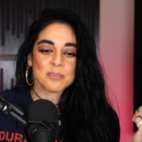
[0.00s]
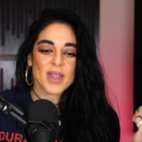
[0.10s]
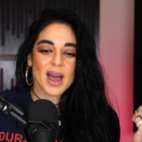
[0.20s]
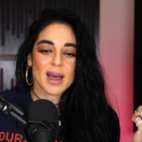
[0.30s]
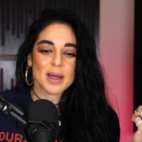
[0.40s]

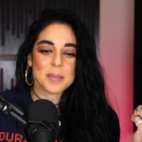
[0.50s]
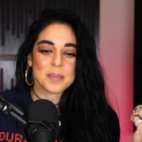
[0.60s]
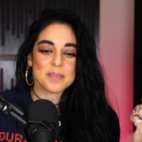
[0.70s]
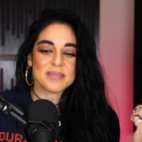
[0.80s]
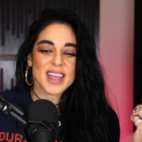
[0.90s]

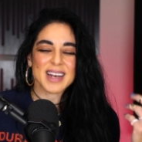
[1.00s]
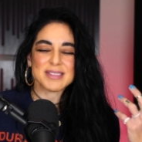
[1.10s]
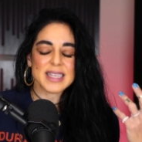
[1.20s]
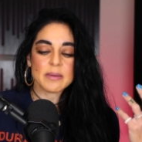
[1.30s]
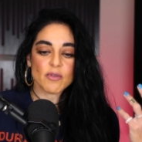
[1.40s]
Um, and I've
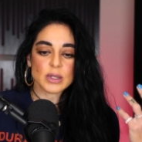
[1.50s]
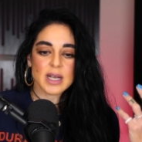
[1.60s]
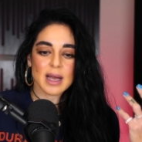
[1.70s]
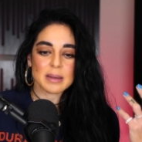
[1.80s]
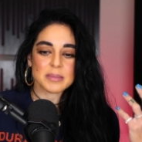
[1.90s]
seen them four
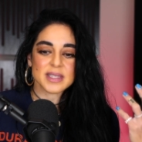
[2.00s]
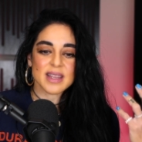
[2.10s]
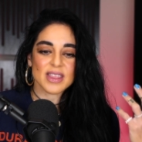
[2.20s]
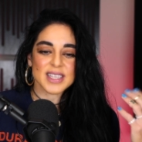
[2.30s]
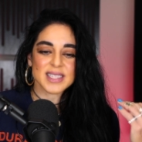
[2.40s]
times.
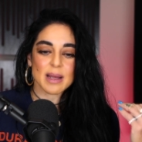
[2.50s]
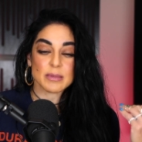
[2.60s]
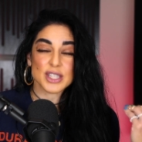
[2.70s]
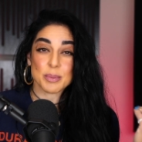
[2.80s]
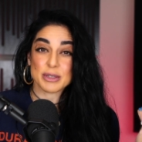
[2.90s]
This time
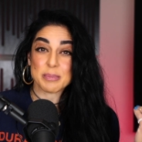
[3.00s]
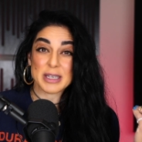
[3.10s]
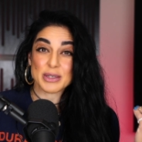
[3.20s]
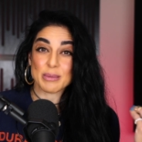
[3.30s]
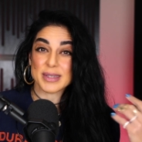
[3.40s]
was super
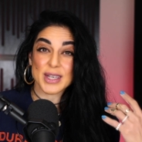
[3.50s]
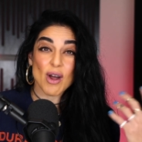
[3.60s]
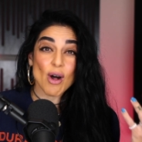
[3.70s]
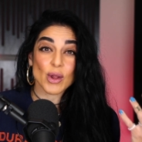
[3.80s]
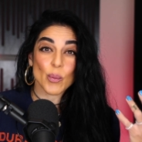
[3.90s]
special. It was on
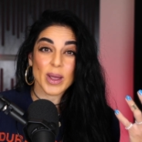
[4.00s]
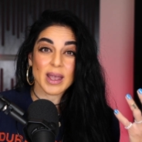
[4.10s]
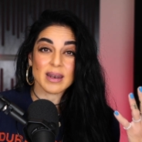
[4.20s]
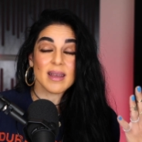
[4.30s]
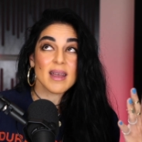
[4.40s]

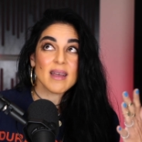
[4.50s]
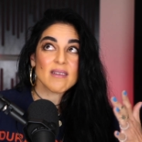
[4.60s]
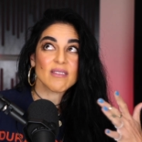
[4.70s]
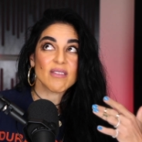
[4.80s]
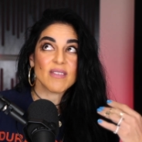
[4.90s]
Halloween
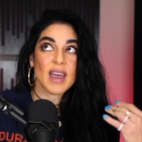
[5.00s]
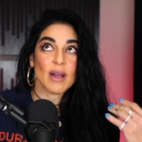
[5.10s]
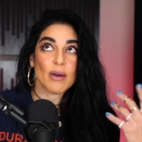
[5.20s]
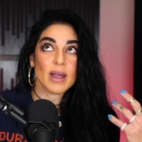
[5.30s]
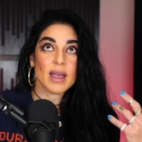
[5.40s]

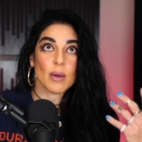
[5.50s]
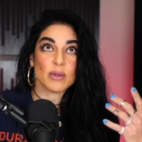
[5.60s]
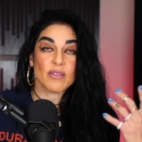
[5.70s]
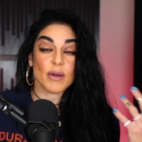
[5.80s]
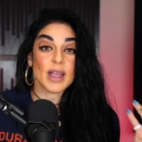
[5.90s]
very it
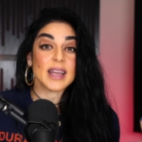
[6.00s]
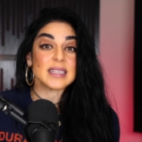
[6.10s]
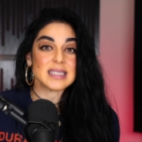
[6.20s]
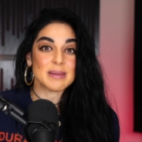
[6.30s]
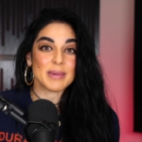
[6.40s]
was a very
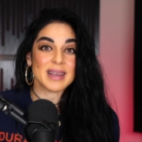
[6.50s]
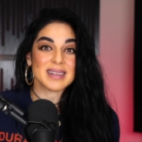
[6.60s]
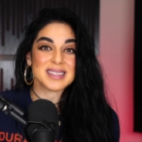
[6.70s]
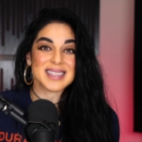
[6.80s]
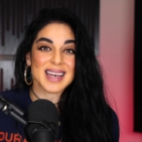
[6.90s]

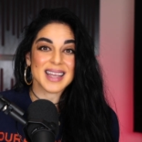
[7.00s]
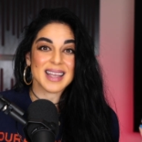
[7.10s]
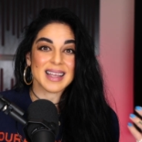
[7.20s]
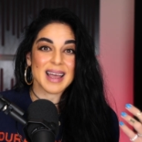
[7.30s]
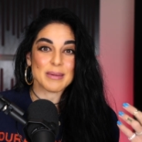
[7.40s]
intimate
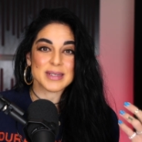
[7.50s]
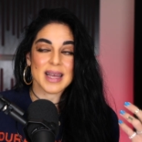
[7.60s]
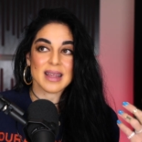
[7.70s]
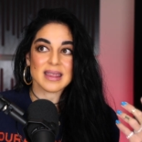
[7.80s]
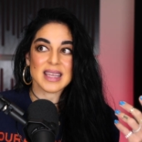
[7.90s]
setting i was
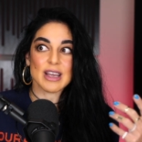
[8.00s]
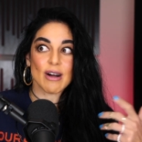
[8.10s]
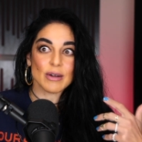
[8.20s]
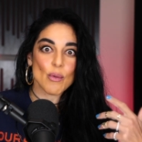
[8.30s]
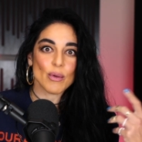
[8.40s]
at the
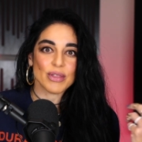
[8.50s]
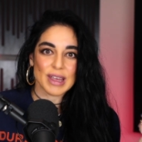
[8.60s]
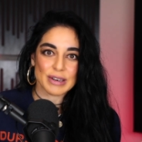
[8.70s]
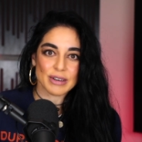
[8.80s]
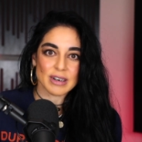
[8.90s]
encore
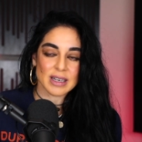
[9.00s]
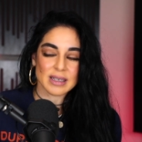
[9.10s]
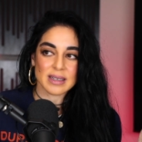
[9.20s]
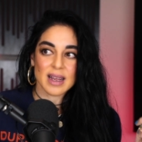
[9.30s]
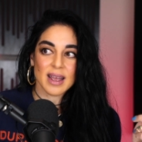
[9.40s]
theater
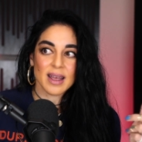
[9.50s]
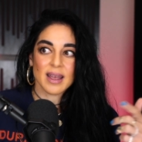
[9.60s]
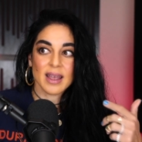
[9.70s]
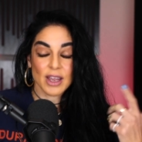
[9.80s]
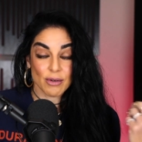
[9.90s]
in
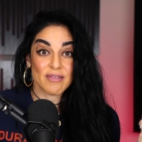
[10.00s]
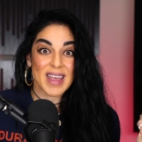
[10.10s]
here in